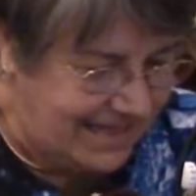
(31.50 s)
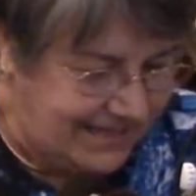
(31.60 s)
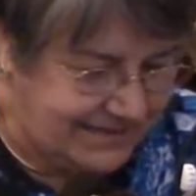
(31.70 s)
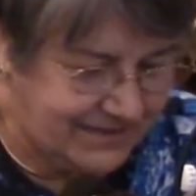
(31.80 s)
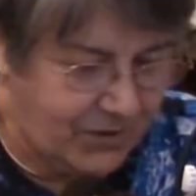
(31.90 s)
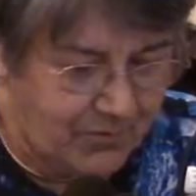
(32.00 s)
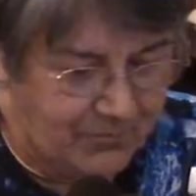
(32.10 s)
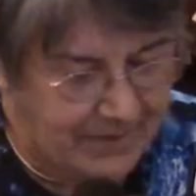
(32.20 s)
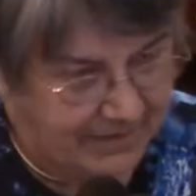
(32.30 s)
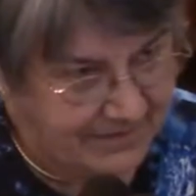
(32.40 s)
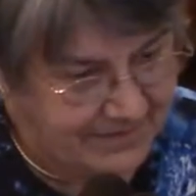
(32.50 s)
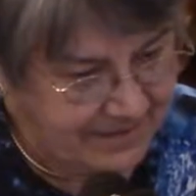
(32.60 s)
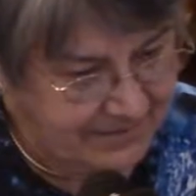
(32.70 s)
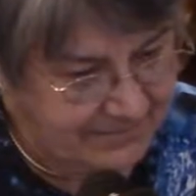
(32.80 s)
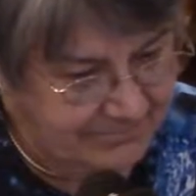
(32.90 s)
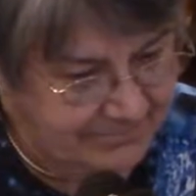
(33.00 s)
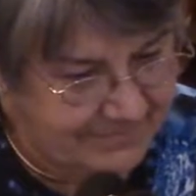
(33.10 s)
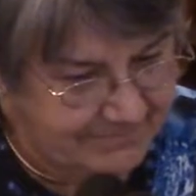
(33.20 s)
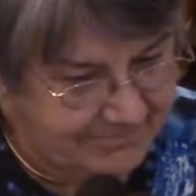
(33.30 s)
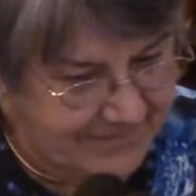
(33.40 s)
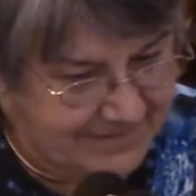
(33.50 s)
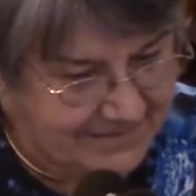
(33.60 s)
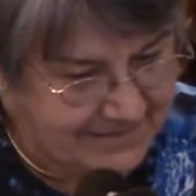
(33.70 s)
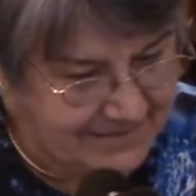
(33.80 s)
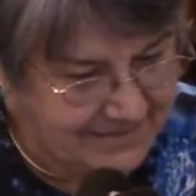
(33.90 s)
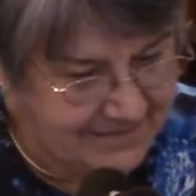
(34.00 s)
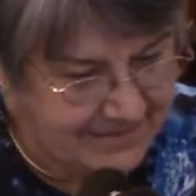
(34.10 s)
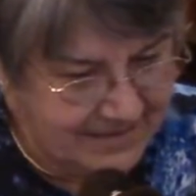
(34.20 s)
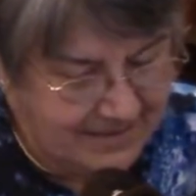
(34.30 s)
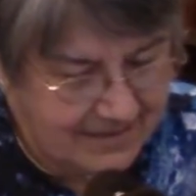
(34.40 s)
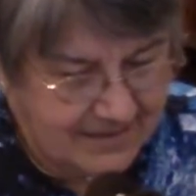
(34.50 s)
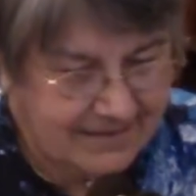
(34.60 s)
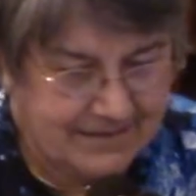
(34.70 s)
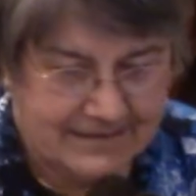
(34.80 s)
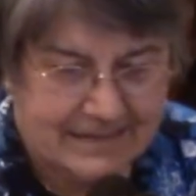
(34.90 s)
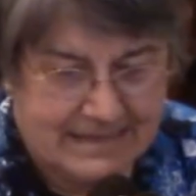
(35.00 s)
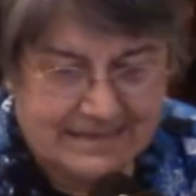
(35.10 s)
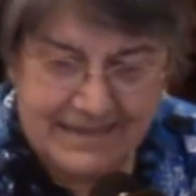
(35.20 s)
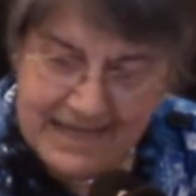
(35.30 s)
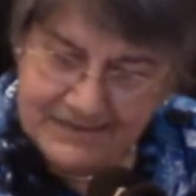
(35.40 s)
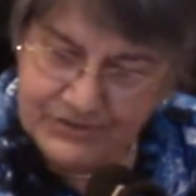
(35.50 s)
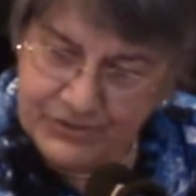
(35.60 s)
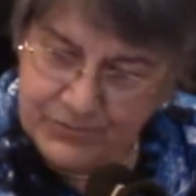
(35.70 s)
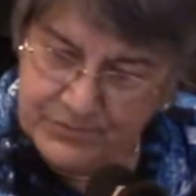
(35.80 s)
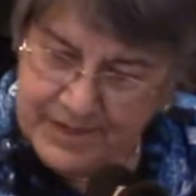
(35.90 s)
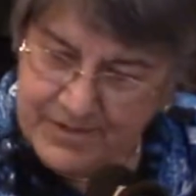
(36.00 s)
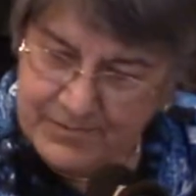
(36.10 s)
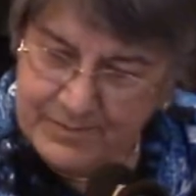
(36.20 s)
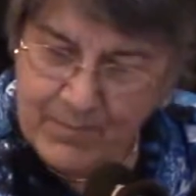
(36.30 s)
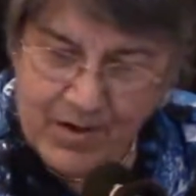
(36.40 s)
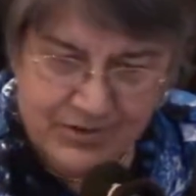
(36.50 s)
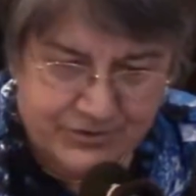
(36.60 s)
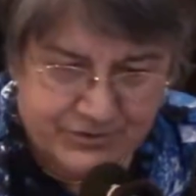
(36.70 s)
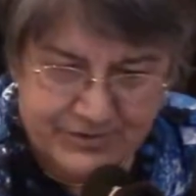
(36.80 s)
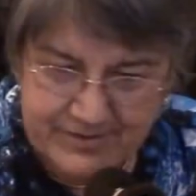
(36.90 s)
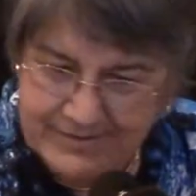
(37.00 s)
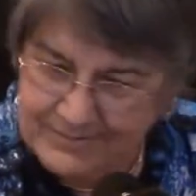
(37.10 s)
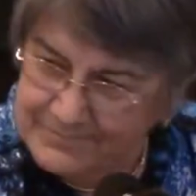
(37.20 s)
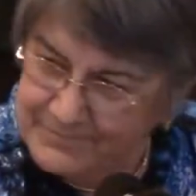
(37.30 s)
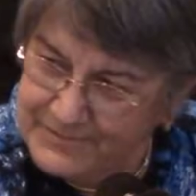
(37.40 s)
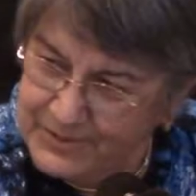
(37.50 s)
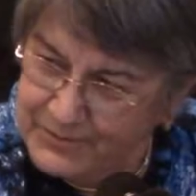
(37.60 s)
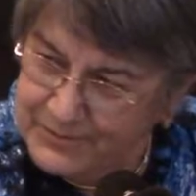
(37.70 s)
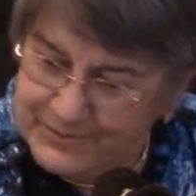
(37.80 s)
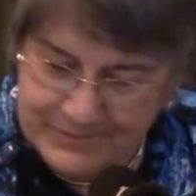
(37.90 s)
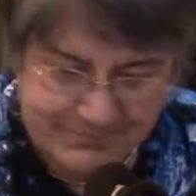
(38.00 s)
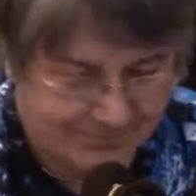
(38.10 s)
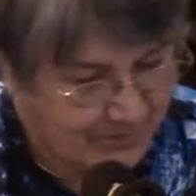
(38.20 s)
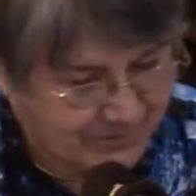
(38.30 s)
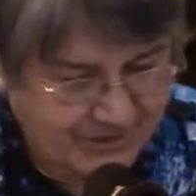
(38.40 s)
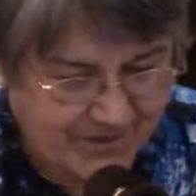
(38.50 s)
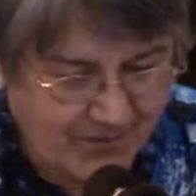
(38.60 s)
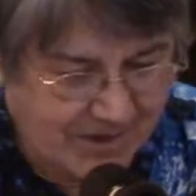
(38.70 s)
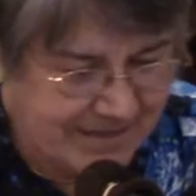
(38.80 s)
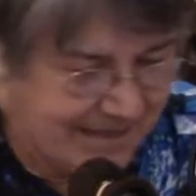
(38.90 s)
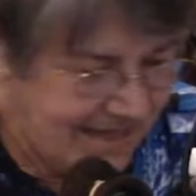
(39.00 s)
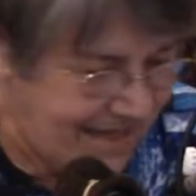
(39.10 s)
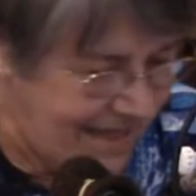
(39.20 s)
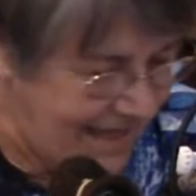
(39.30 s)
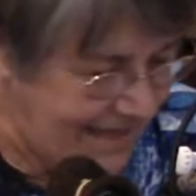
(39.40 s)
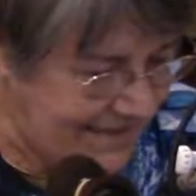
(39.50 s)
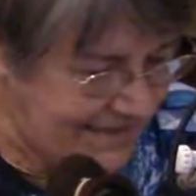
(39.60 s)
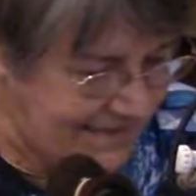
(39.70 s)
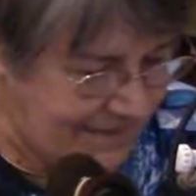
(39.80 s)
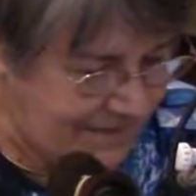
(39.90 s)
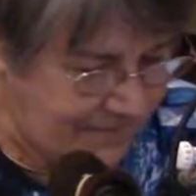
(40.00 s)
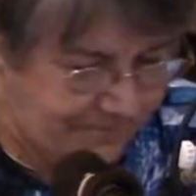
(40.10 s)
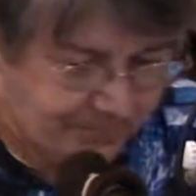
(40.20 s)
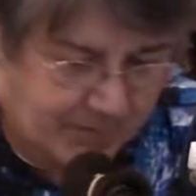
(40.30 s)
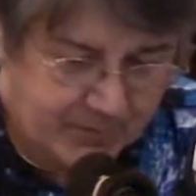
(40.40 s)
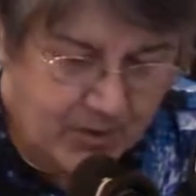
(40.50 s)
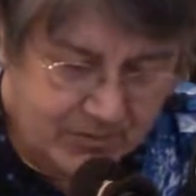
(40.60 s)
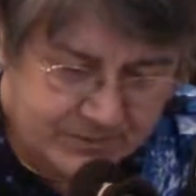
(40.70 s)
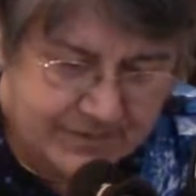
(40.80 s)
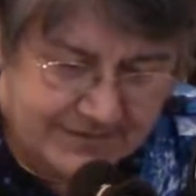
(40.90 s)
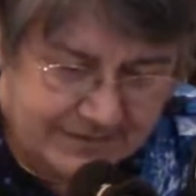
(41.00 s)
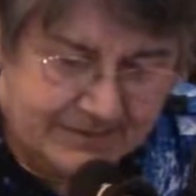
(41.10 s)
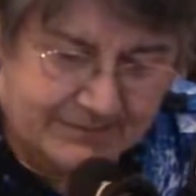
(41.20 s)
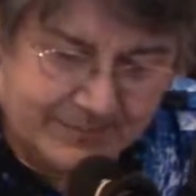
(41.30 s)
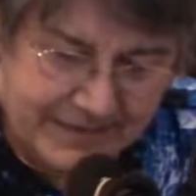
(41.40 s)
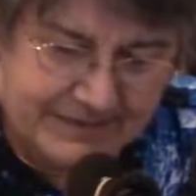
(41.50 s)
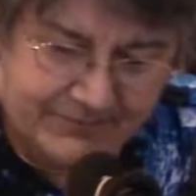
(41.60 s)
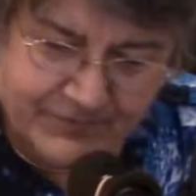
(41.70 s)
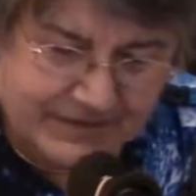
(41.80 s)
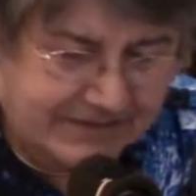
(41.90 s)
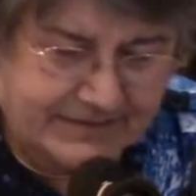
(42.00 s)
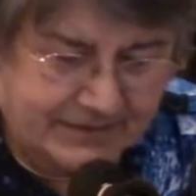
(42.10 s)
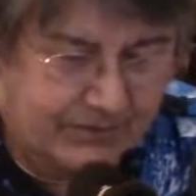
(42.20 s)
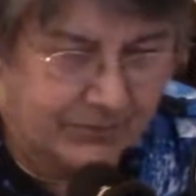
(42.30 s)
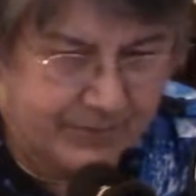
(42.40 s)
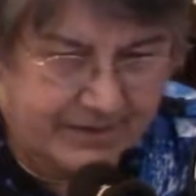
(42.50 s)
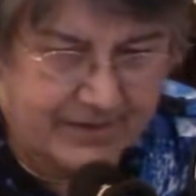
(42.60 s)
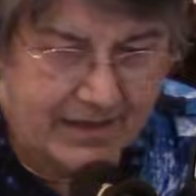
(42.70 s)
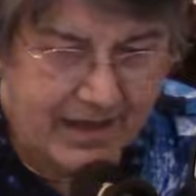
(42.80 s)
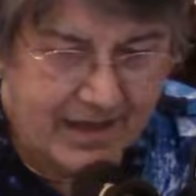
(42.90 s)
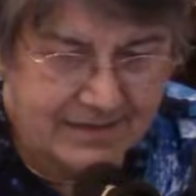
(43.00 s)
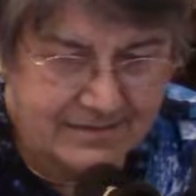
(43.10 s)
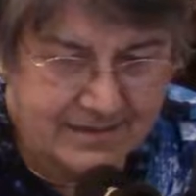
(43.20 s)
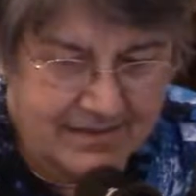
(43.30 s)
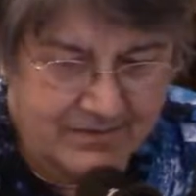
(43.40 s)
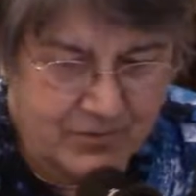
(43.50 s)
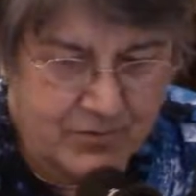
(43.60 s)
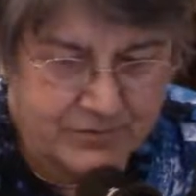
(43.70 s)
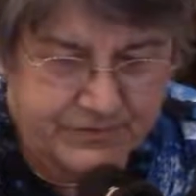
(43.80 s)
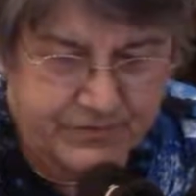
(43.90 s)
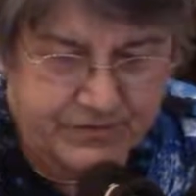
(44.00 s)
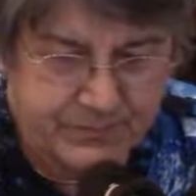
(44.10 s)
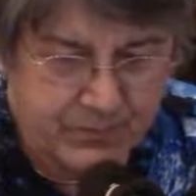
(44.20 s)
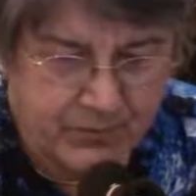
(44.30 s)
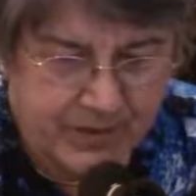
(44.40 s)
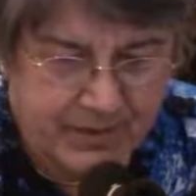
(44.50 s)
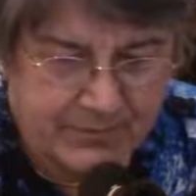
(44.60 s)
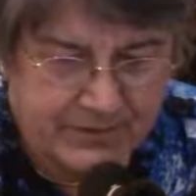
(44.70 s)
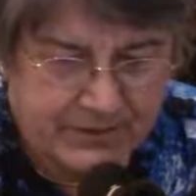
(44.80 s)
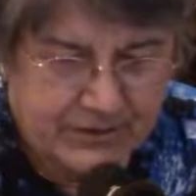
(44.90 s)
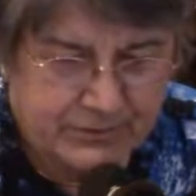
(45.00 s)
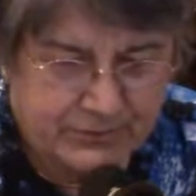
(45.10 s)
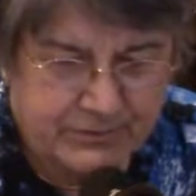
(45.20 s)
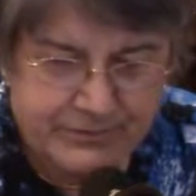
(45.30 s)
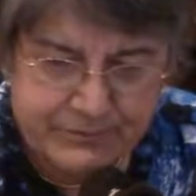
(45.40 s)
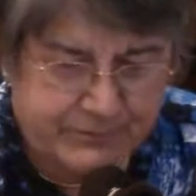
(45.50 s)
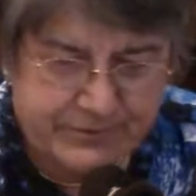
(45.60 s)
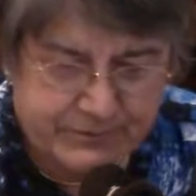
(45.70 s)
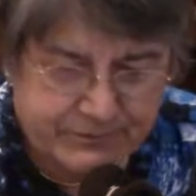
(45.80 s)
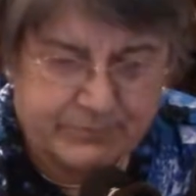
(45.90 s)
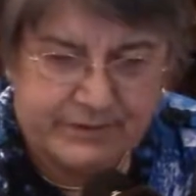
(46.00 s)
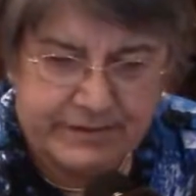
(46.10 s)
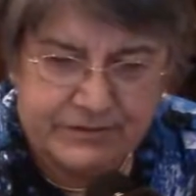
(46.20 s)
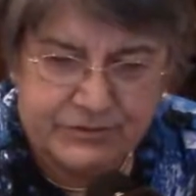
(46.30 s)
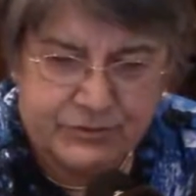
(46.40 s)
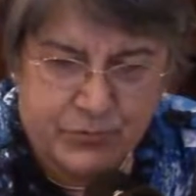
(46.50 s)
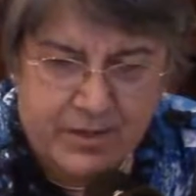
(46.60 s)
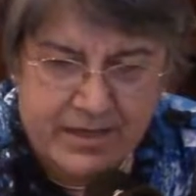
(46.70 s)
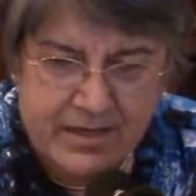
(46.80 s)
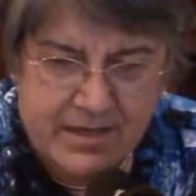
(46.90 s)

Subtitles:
So we are excited. This is the last show now in March. The year is marching on, and we always want to make it very clear that we, as co-hosts of this program, truly enjoy